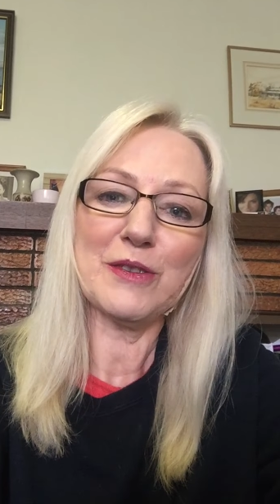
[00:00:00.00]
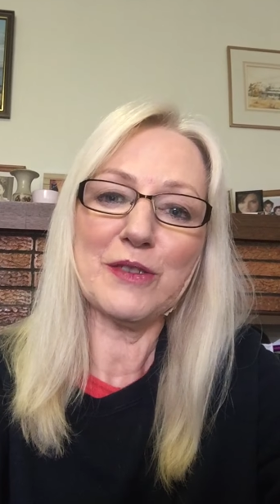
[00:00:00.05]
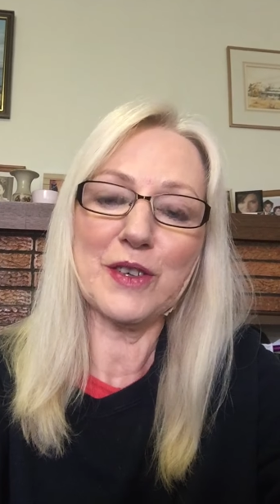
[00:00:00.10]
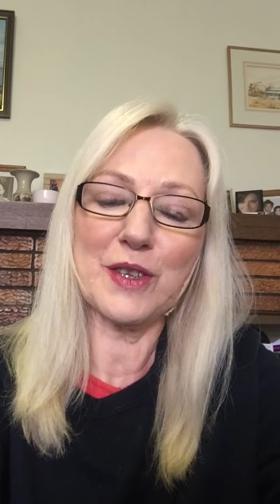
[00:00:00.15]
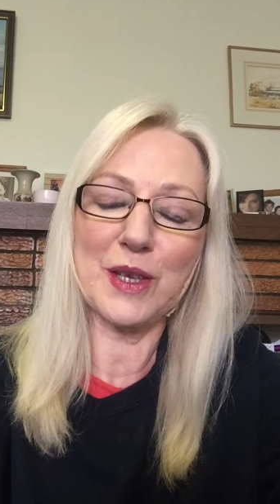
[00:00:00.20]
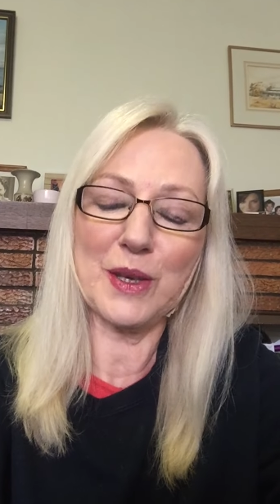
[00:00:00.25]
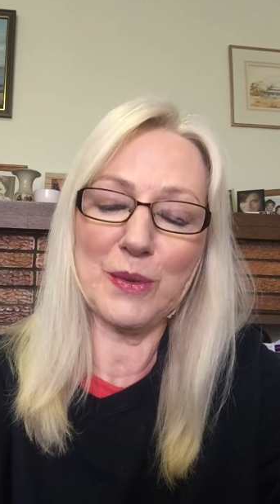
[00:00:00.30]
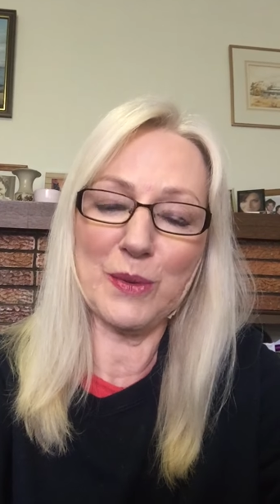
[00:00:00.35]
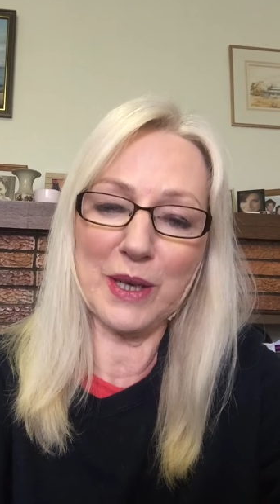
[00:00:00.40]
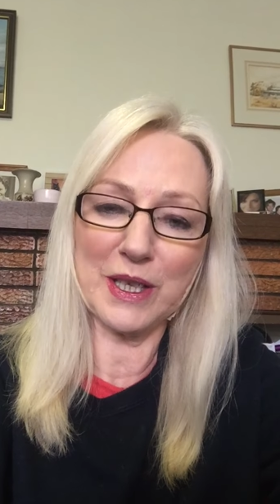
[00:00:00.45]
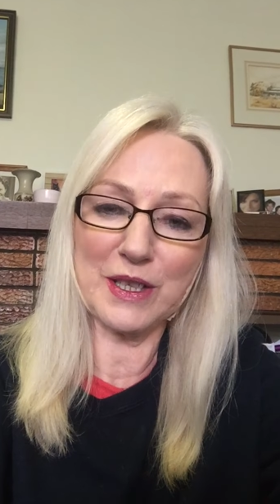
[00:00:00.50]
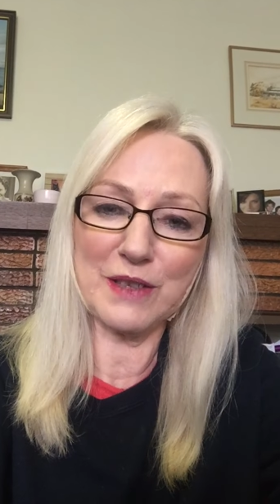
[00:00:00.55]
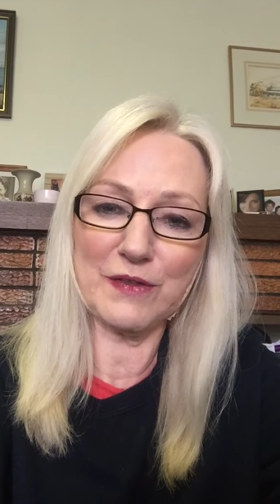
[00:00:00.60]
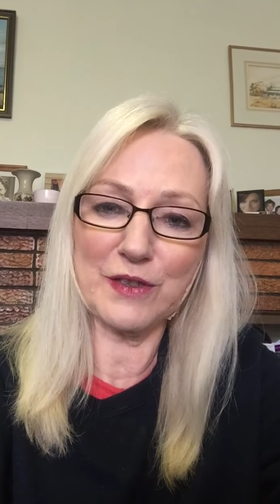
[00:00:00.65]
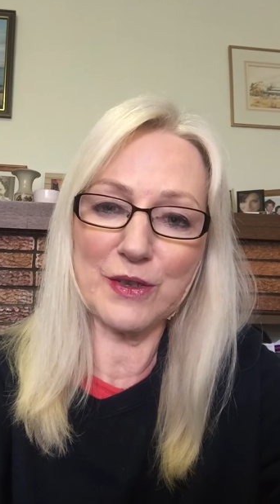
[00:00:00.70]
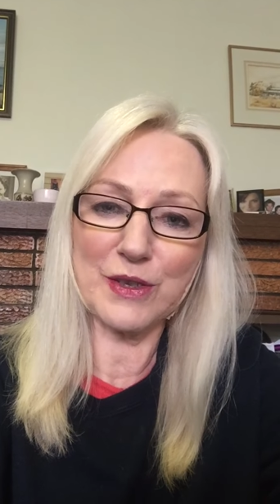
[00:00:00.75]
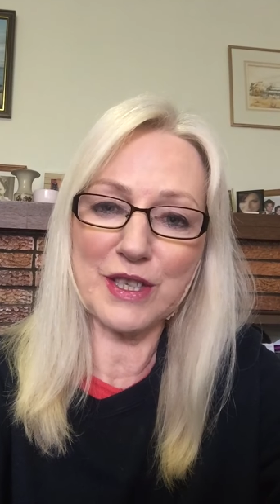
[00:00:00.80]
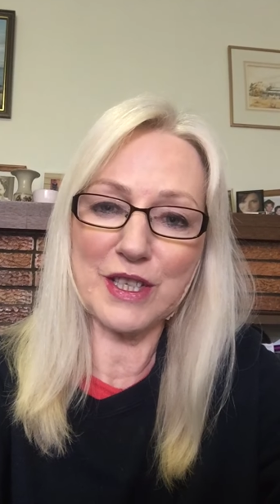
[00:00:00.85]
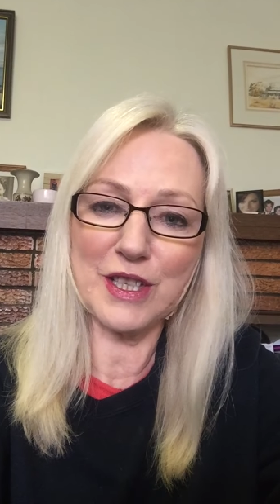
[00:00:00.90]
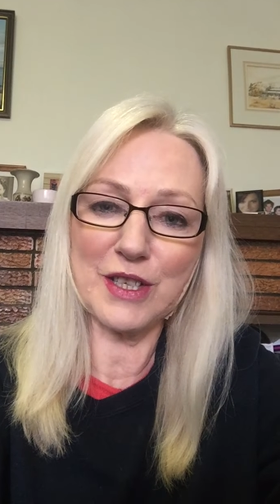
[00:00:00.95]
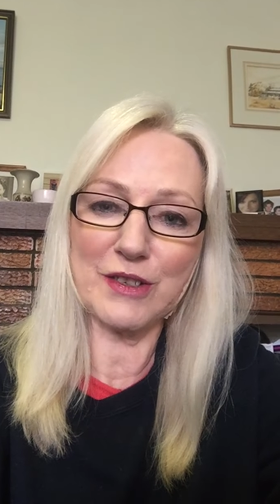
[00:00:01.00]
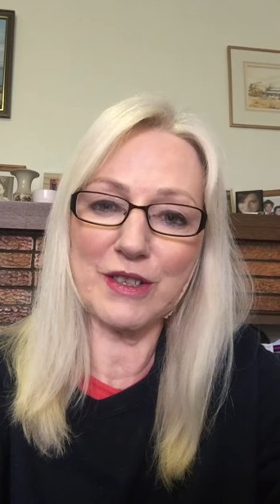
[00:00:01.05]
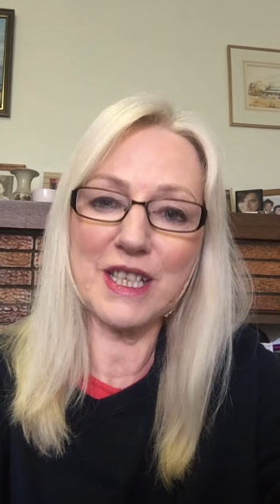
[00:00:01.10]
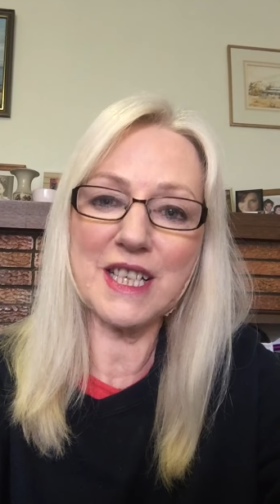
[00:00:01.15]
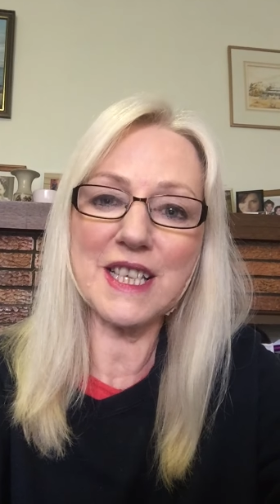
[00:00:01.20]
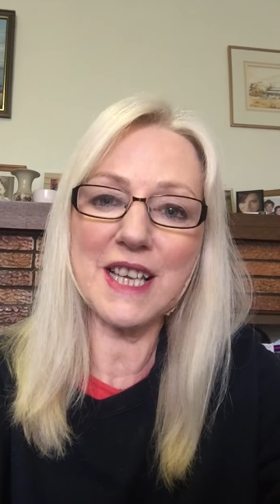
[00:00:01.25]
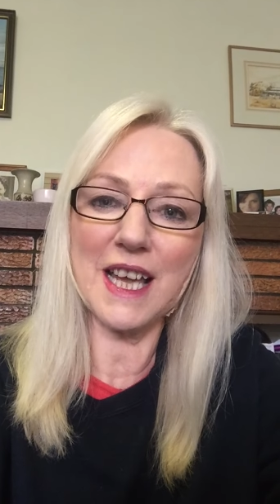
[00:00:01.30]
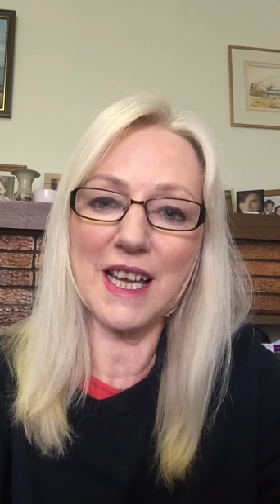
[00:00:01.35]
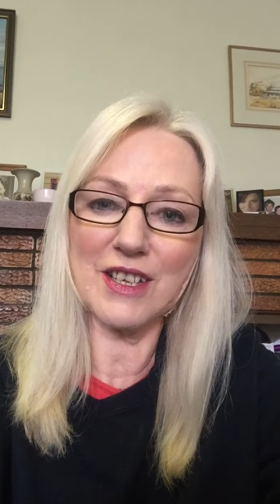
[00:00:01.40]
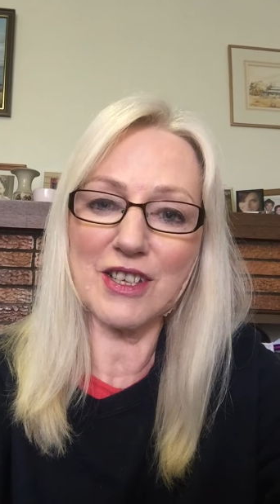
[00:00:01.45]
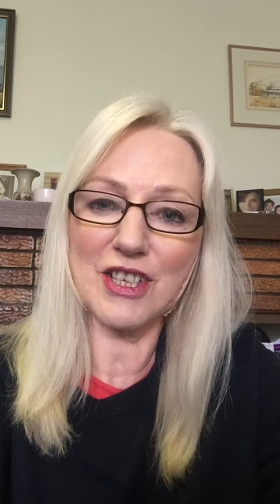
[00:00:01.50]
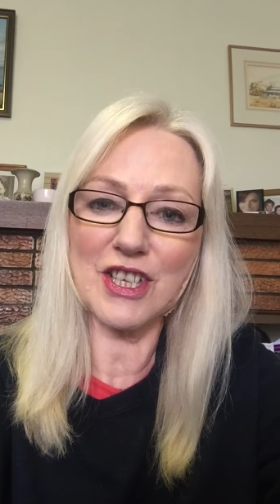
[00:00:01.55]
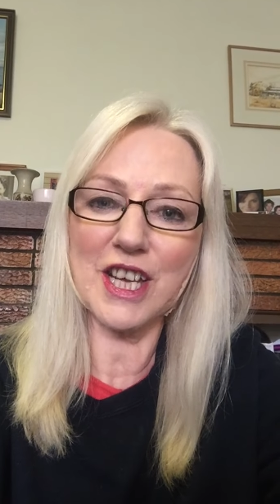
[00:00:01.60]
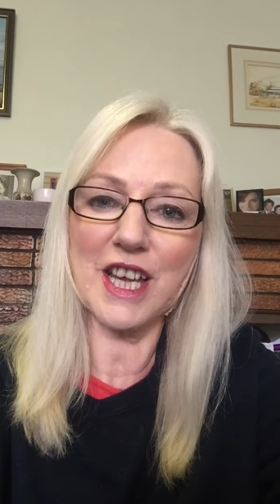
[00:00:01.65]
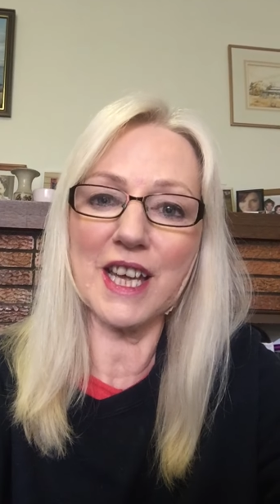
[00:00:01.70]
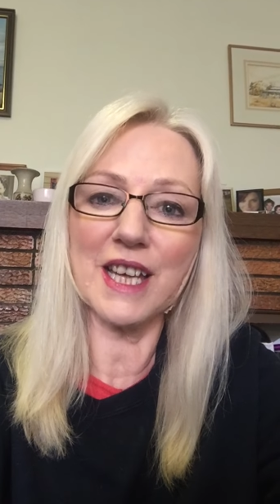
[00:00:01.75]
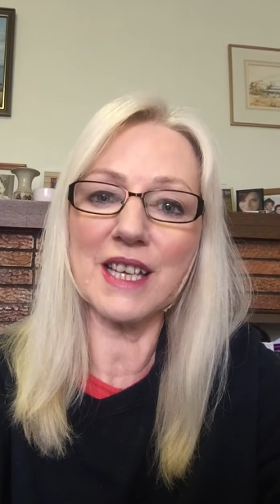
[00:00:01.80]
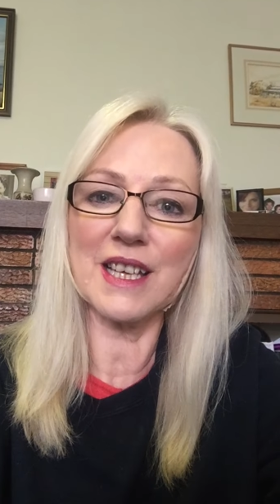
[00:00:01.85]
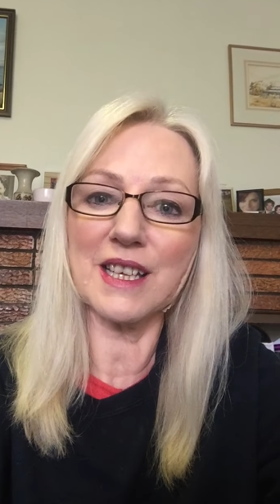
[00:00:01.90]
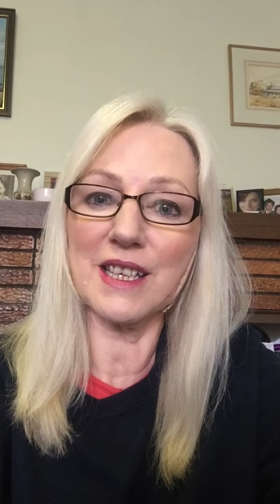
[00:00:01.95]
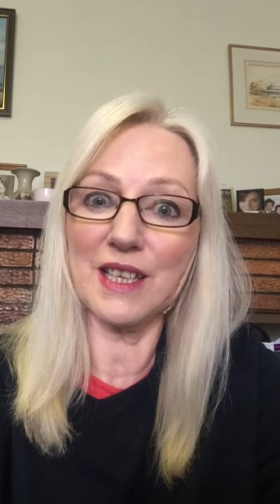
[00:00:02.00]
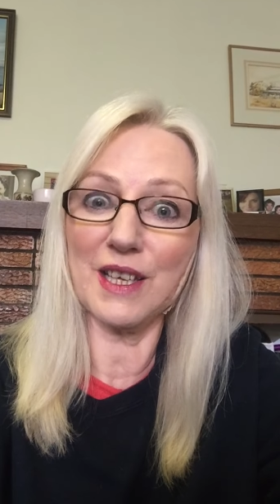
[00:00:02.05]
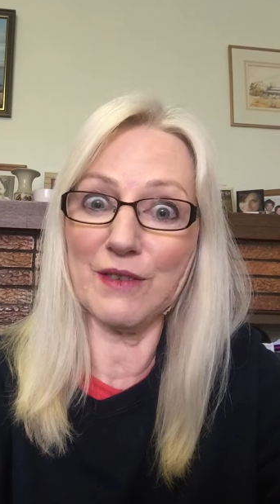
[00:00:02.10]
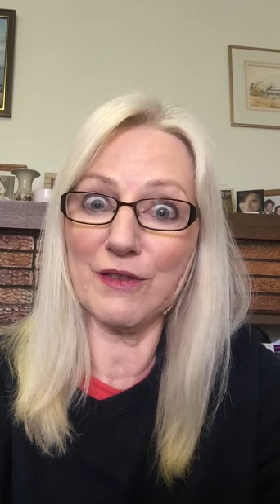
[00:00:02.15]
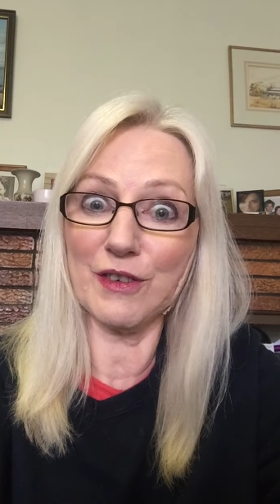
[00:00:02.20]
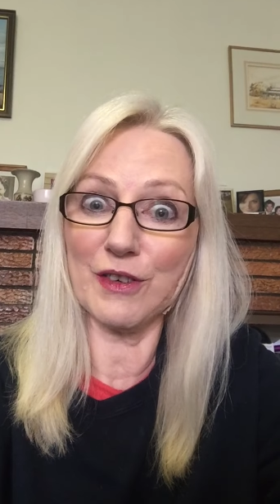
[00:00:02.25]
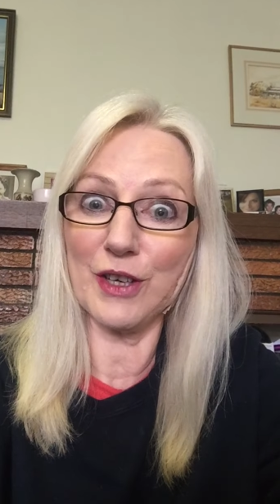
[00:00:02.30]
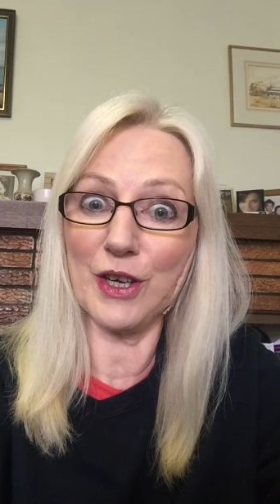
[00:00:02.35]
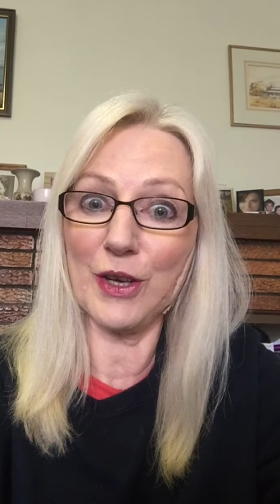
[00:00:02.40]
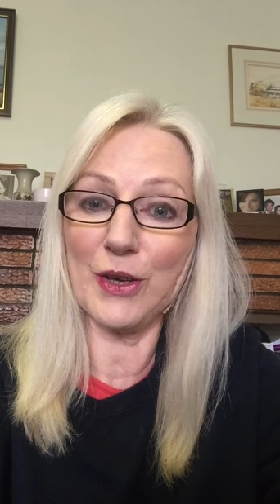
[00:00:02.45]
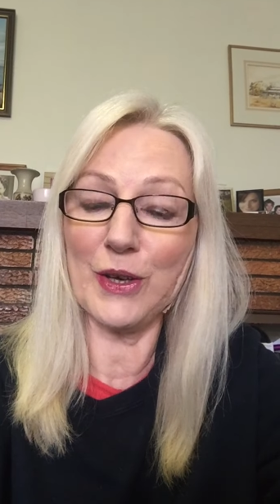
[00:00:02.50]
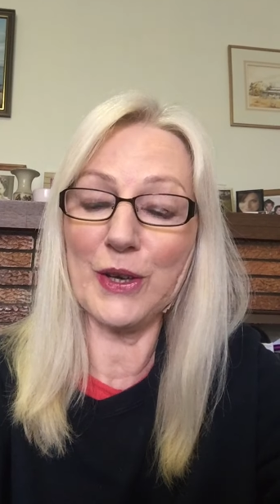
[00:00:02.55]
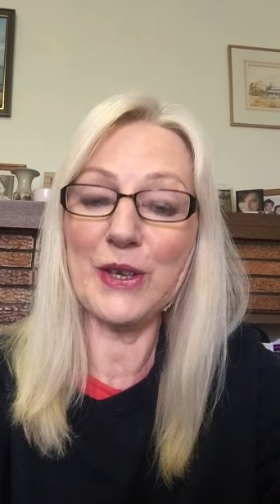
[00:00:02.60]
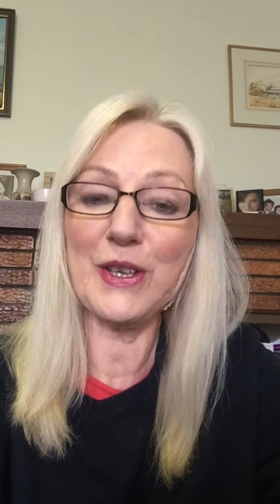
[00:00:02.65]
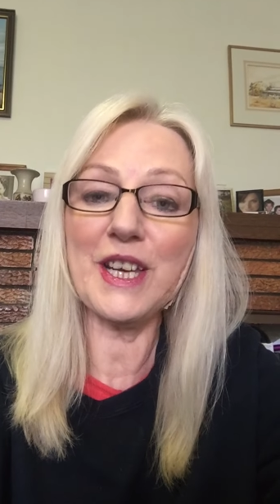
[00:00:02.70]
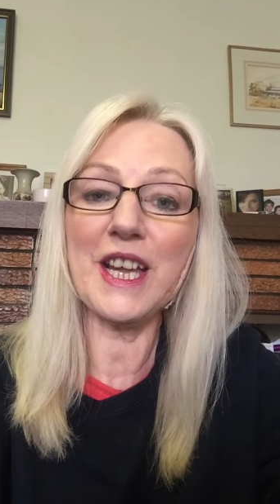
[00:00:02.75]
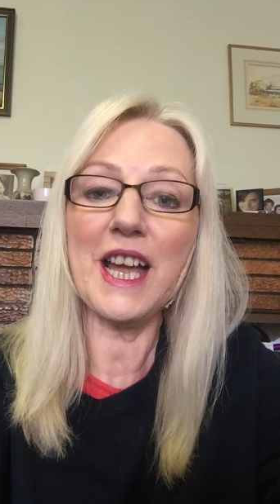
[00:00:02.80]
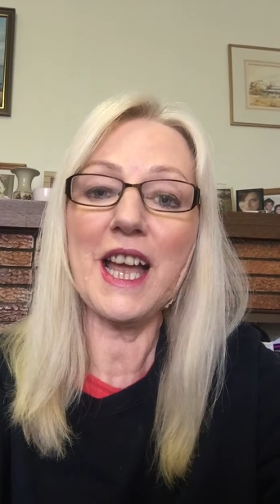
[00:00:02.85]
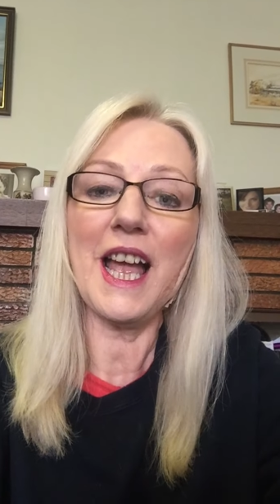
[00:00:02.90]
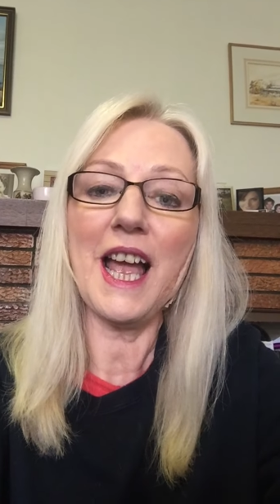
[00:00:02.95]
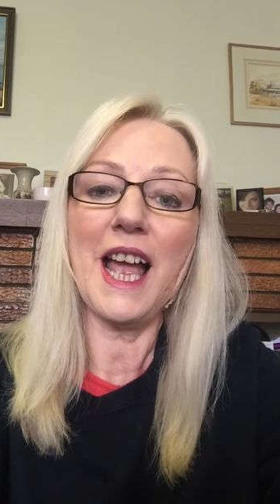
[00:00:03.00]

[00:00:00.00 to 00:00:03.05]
for their wonderful series, hashtag Never Alone,